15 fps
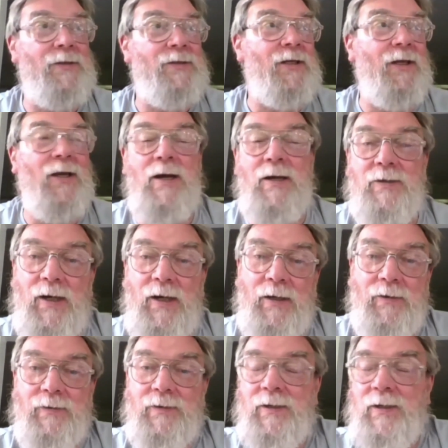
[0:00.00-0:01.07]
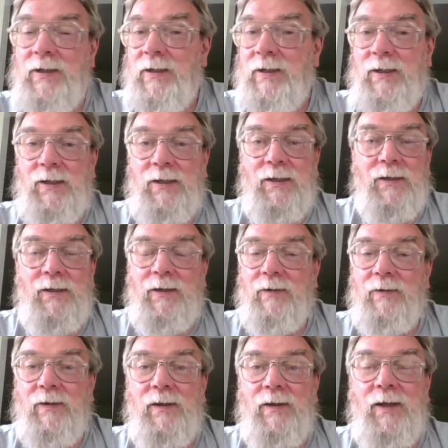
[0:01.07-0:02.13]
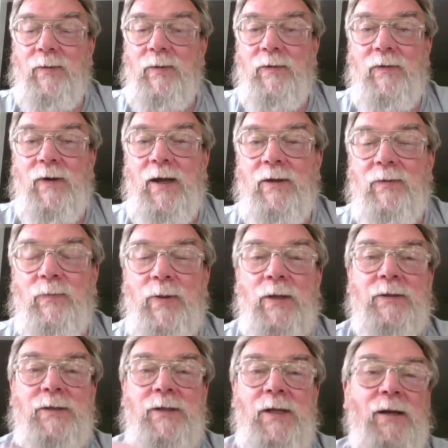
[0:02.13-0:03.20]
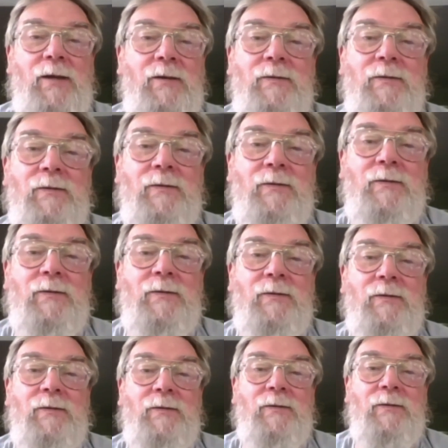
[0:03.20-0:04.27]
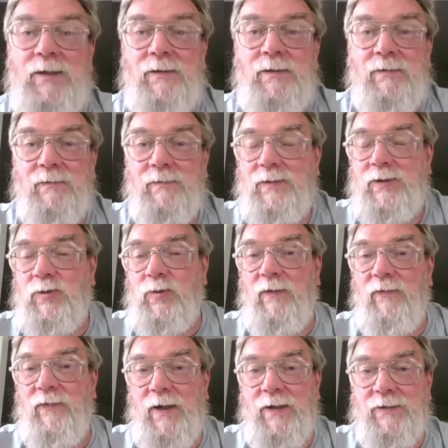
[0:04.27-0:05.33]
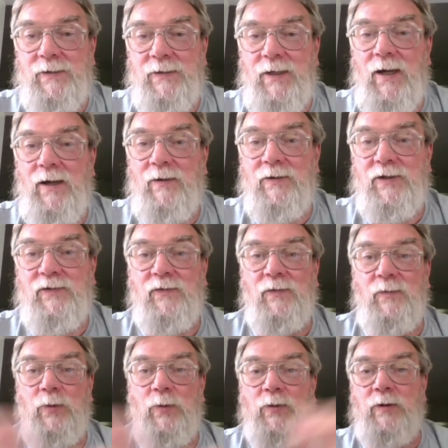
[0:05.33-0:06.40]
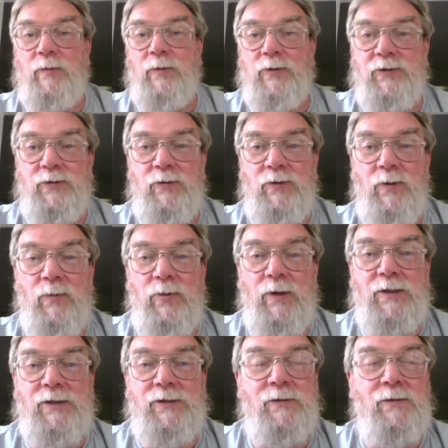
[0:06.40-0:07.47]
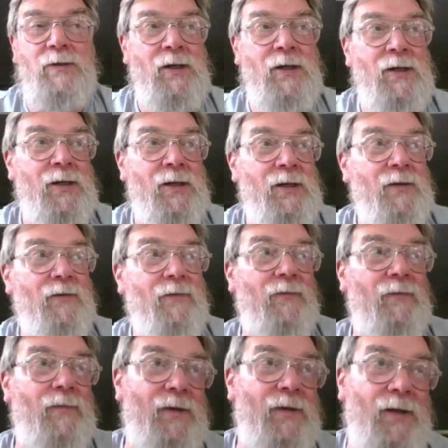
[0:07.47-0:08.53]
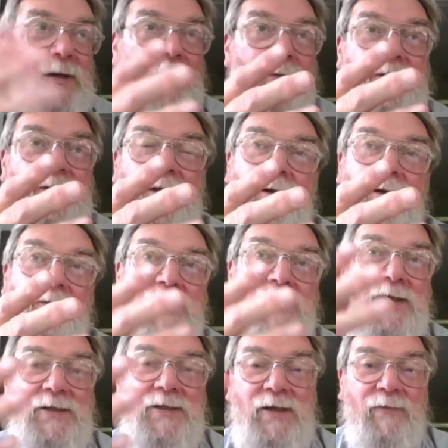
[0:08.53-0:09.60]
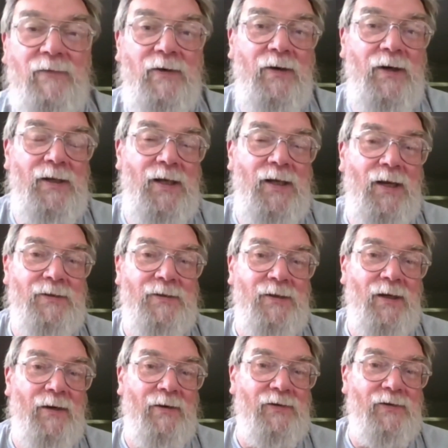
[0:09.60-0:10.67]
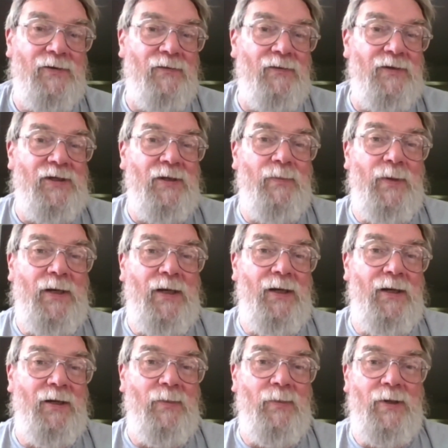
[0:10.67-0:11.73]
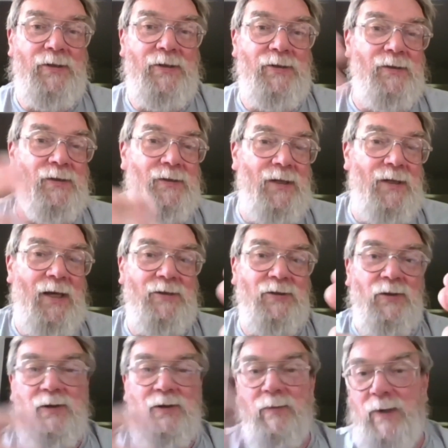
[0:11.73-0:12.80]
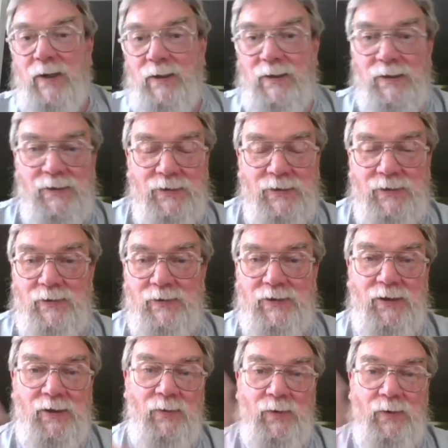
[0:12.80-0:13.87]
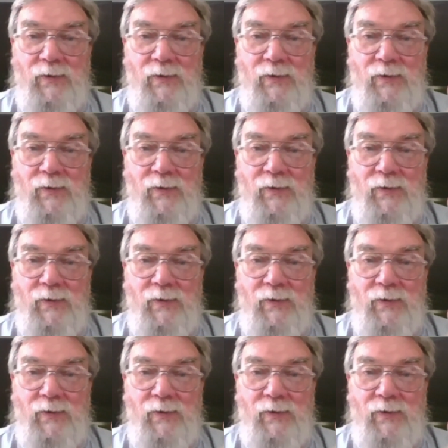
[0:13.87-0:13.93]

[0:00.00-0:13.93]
say contractors, they would rather plunk down the $10,000–12,000 for a portable screw compressor, instead of say $7,000 or $8,000 for a reciprocating compressor that has all the maintenance associated with a